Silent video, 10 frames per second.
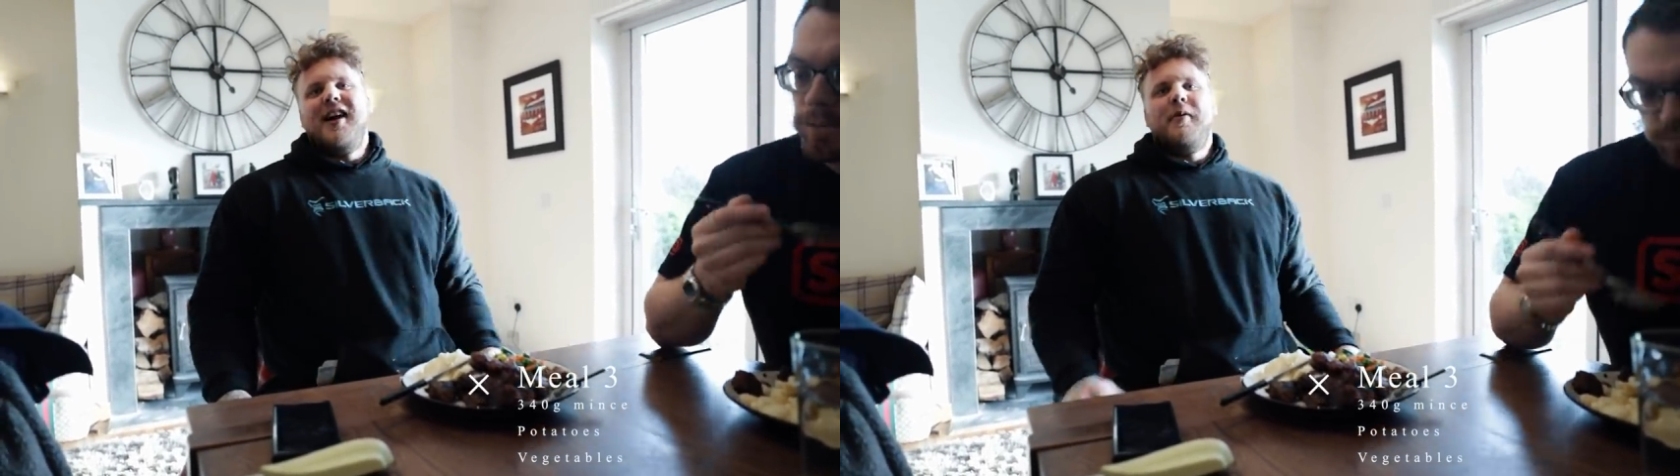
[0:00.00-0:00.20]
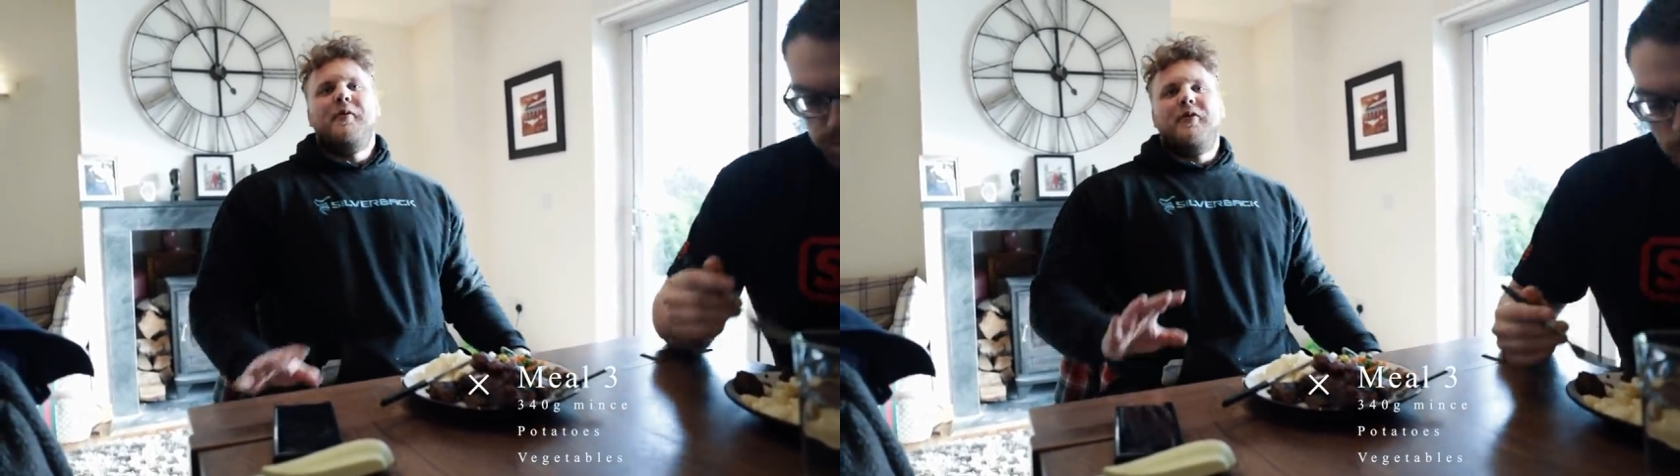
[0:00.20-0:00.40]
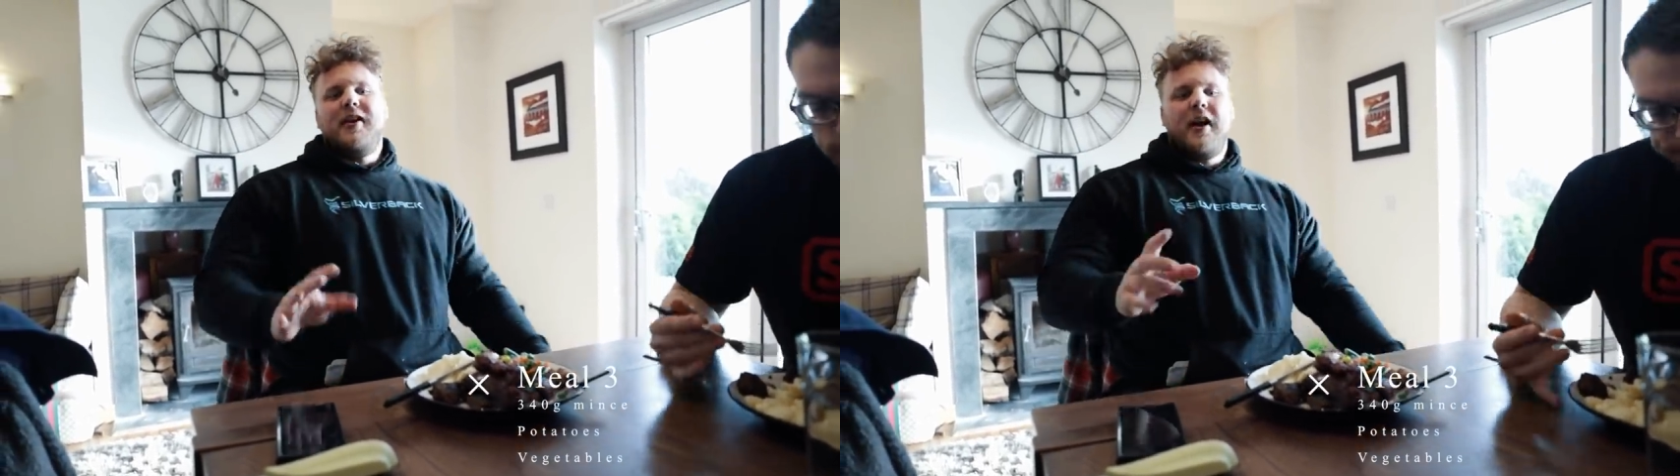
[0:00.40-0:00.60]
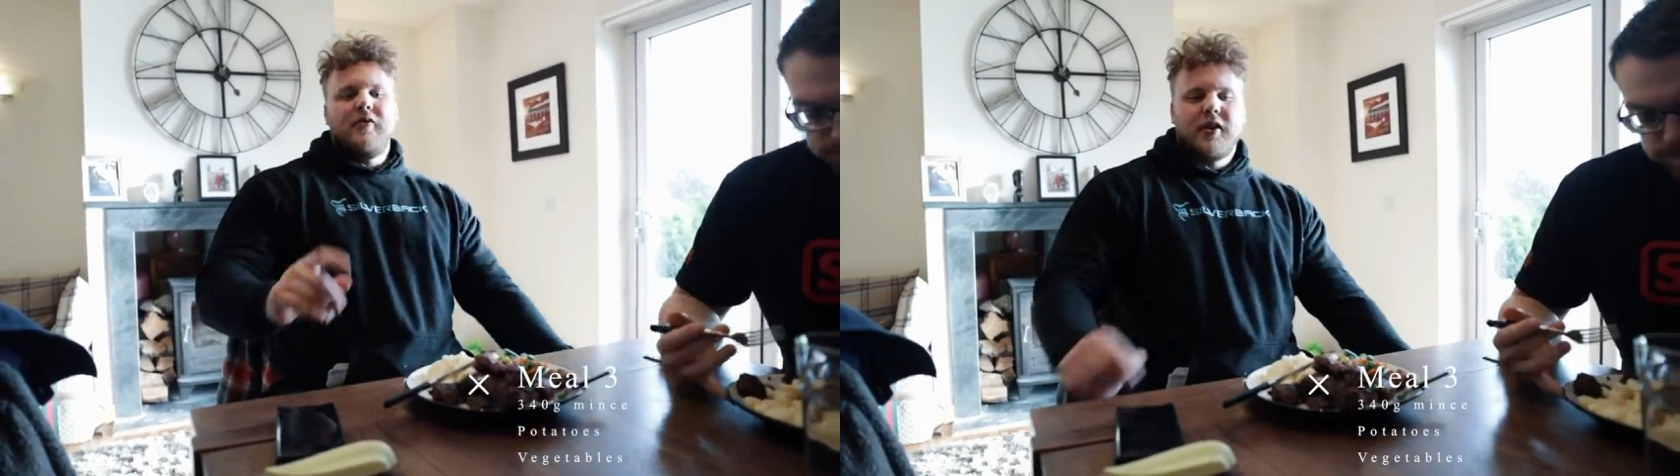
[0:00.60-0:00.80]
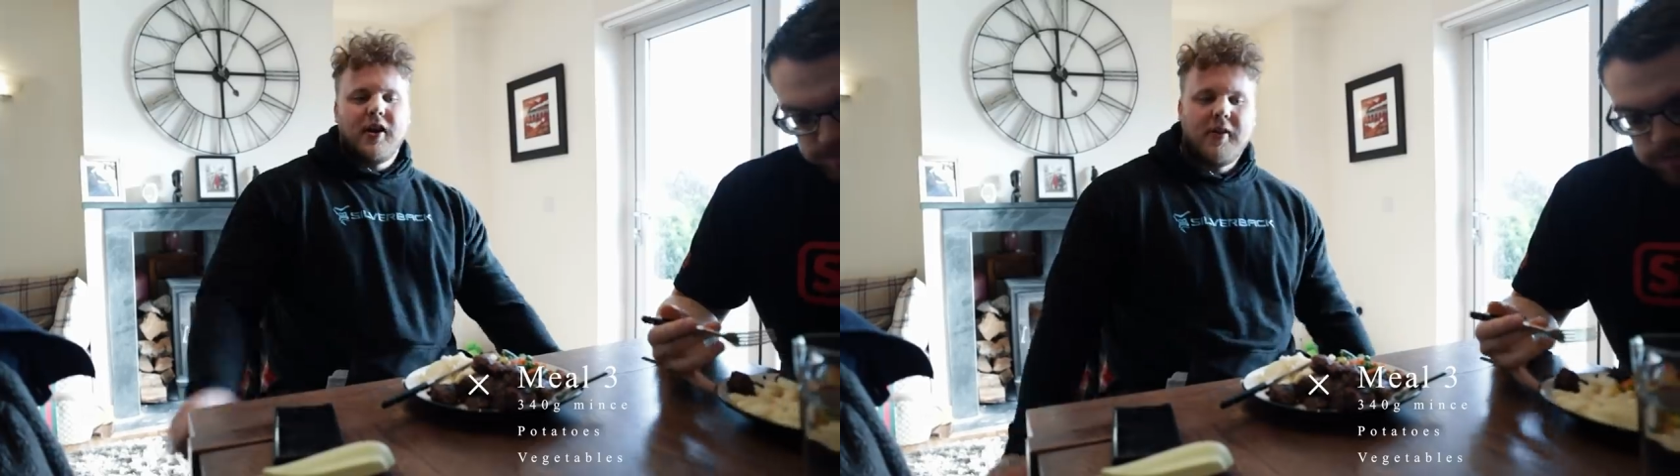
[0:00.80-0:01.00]
About
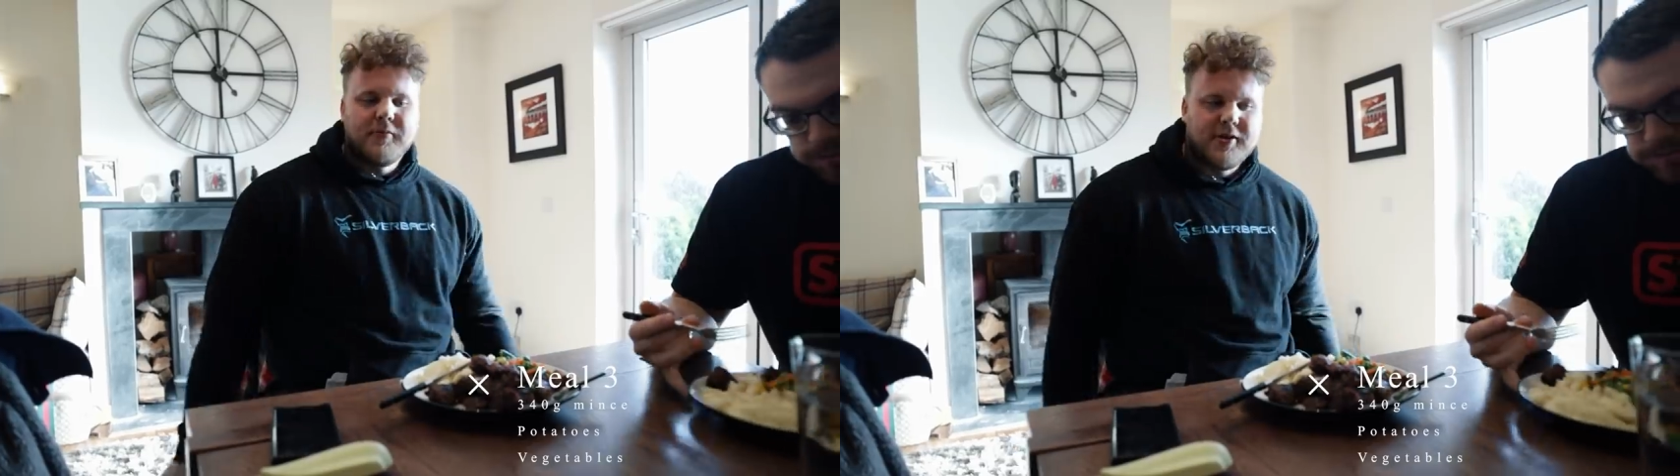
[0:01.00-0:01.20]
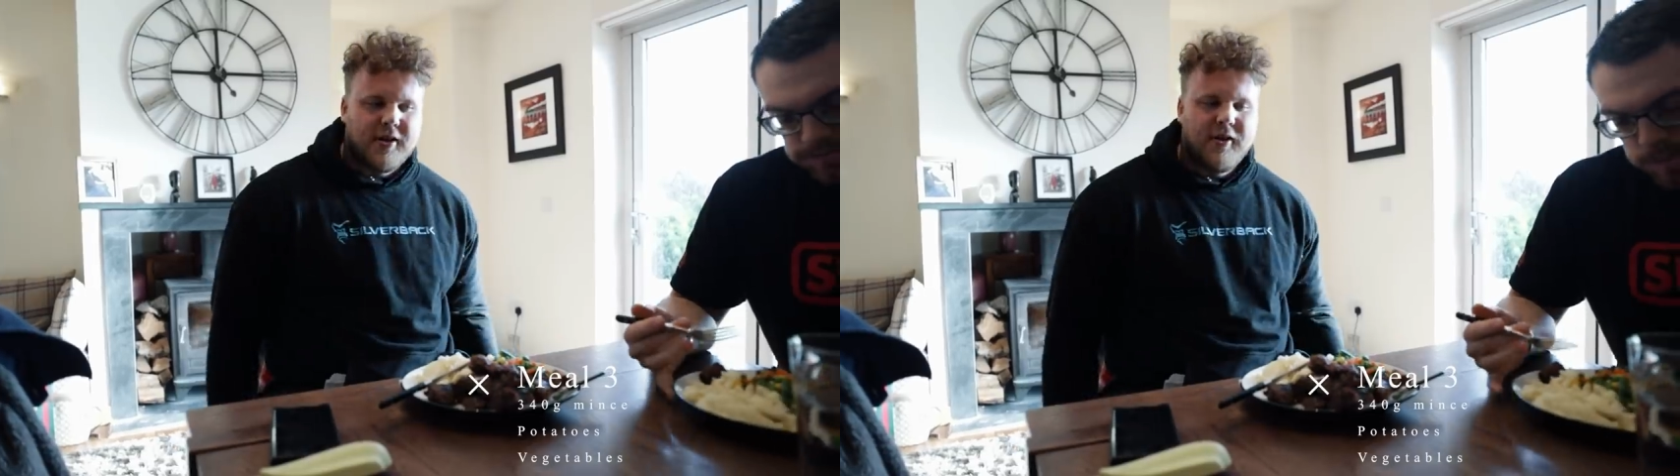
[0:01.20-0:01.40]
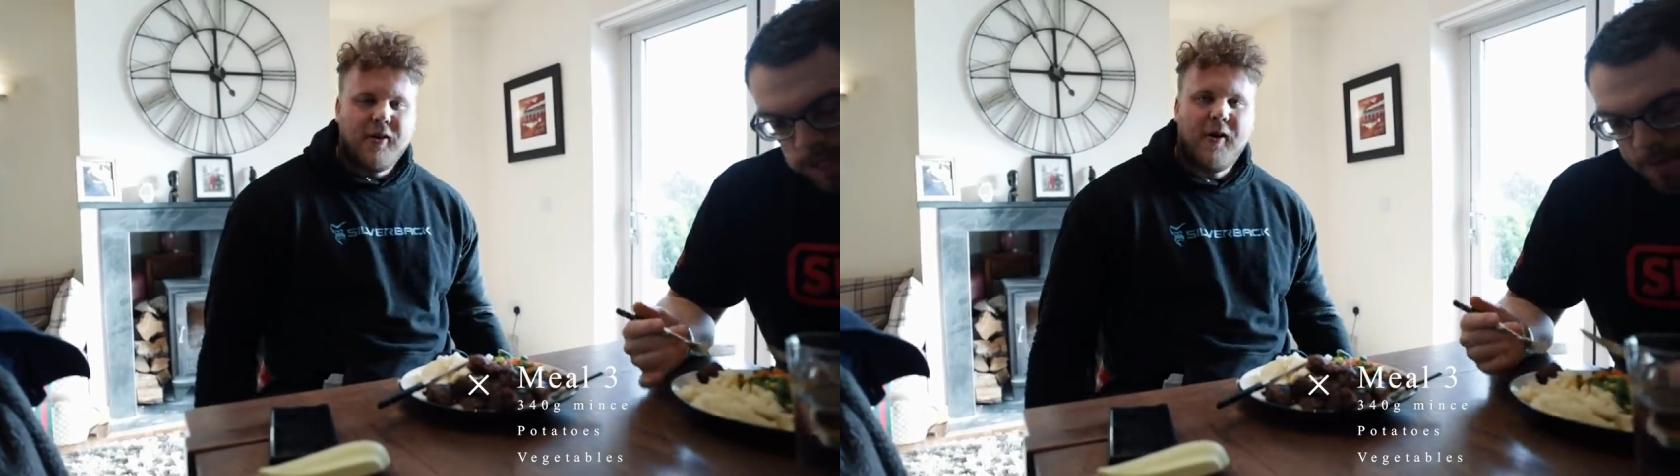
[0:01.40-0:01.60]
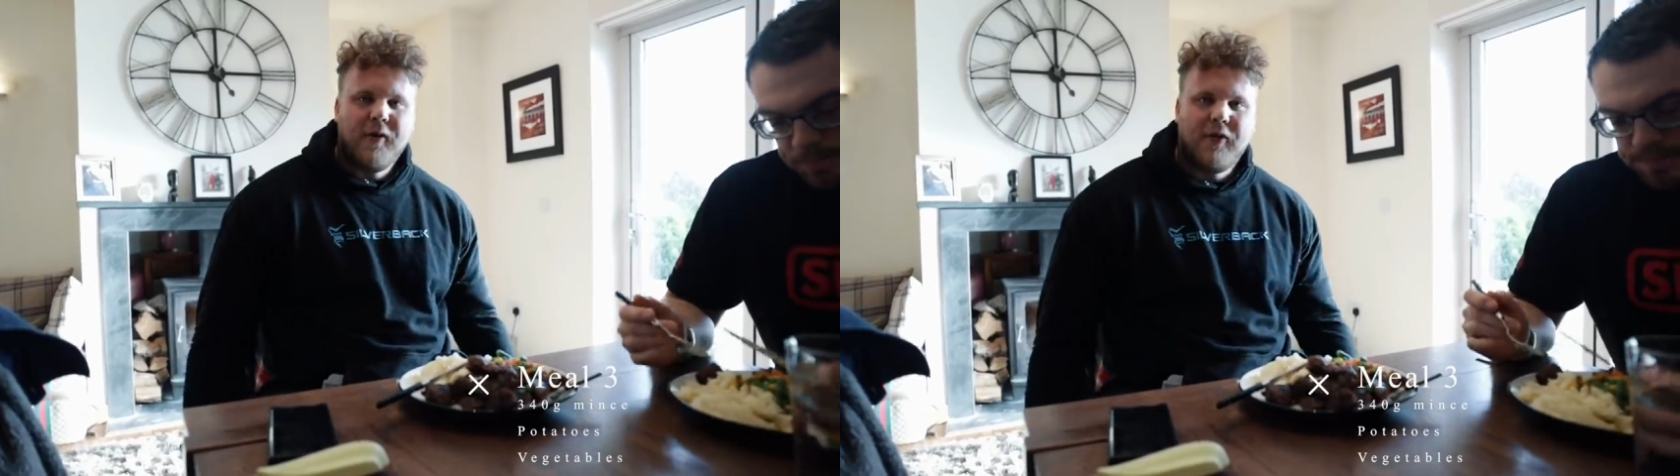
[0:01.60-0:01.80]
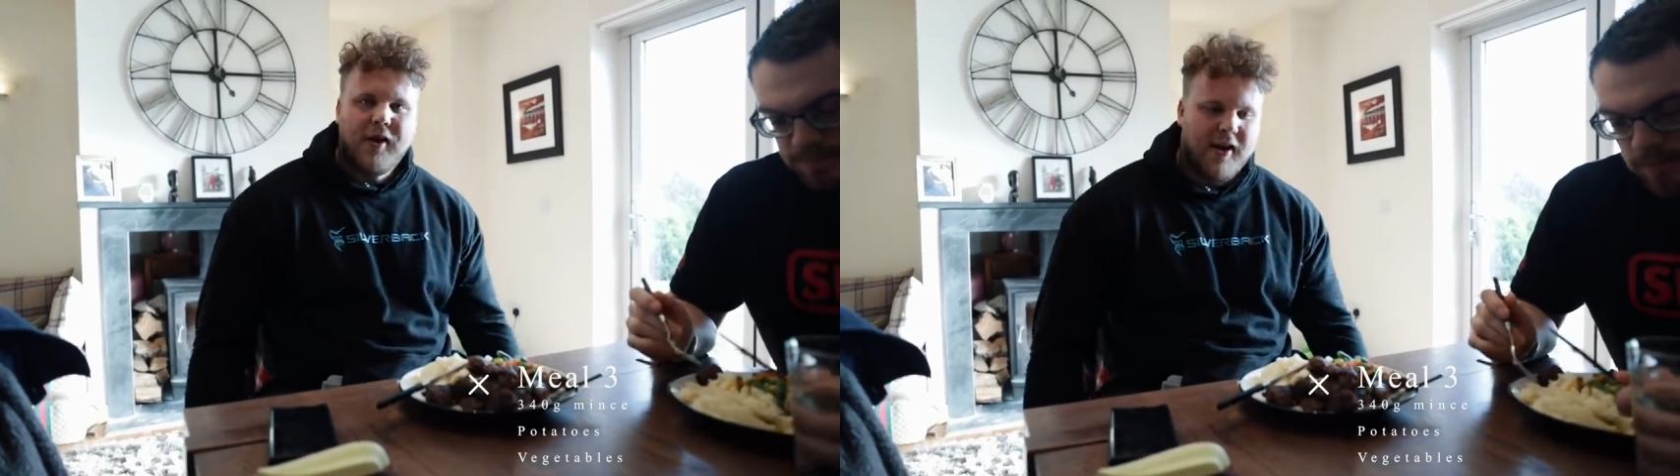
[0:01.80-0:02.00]
300 grams
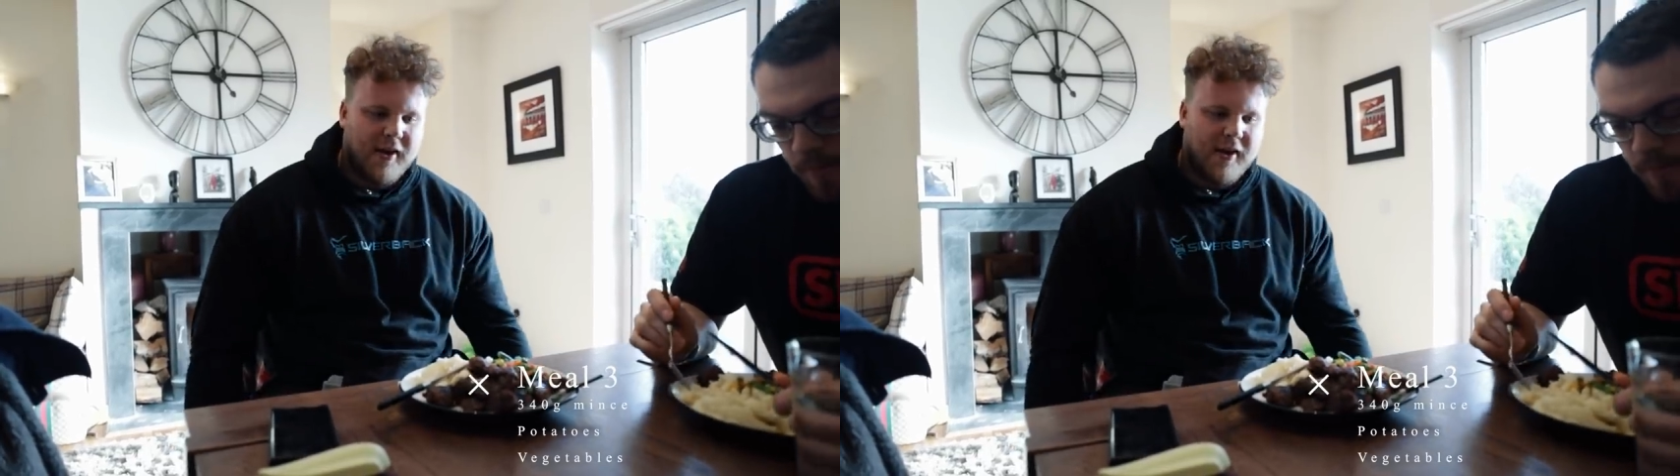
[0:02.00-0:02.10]
of